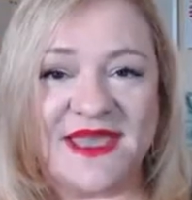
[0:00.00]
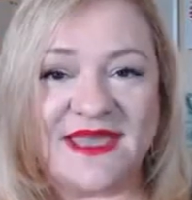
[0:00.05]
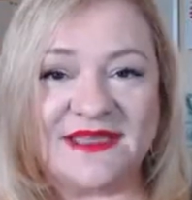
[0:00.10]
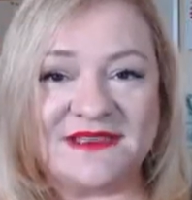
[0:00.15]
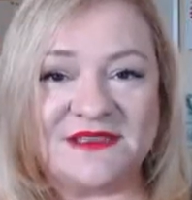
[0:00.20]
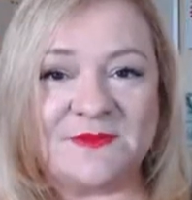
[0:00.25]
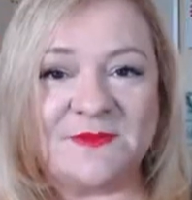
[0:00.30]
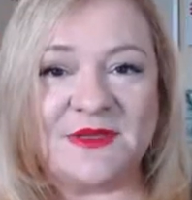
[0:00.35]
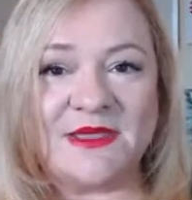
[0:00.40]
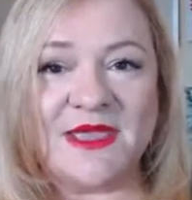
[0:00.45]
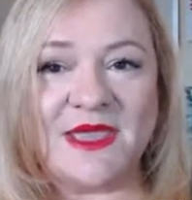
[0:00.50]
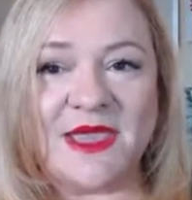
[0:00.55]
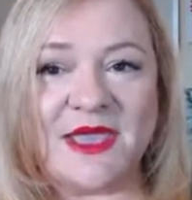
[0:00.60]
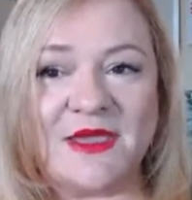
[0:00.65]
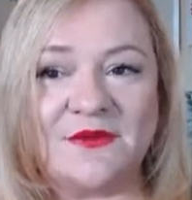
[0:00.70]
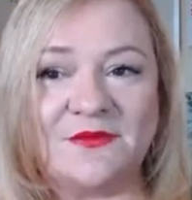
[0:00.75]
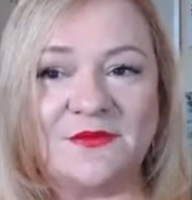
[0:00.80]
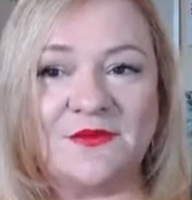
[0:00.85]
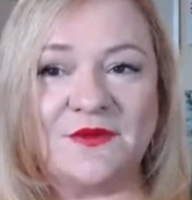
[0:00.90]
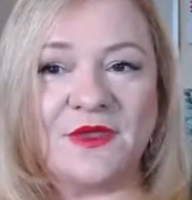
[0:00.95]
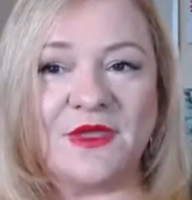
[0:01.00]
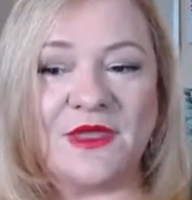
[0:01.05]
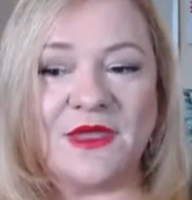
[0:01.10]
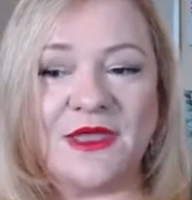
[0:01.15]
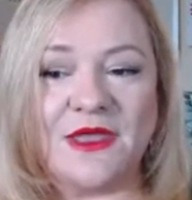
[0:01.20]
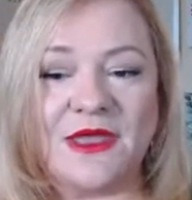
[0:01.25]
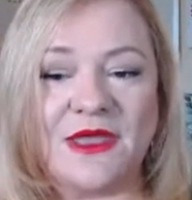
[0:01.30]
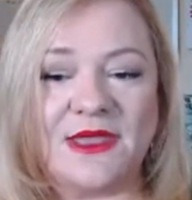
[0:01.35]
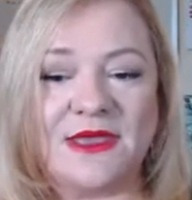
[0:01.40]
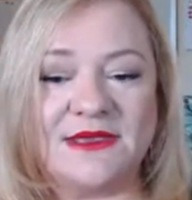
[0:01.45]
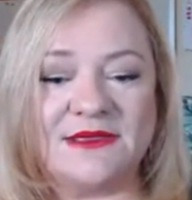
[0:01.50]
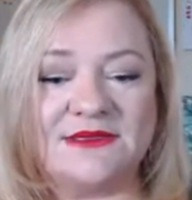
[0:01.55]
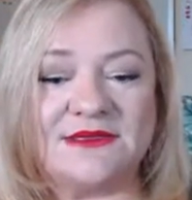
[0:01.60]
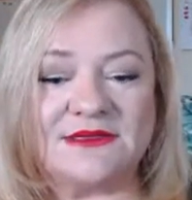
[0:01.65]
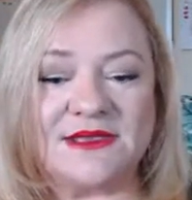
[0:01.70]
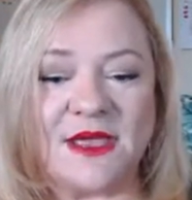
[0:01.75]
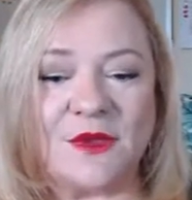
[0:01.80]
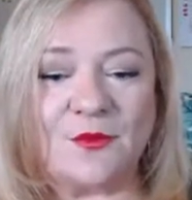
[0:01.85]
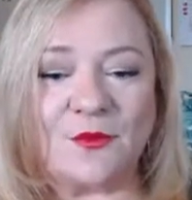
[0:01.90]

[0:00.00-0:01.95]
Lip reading: SPF is a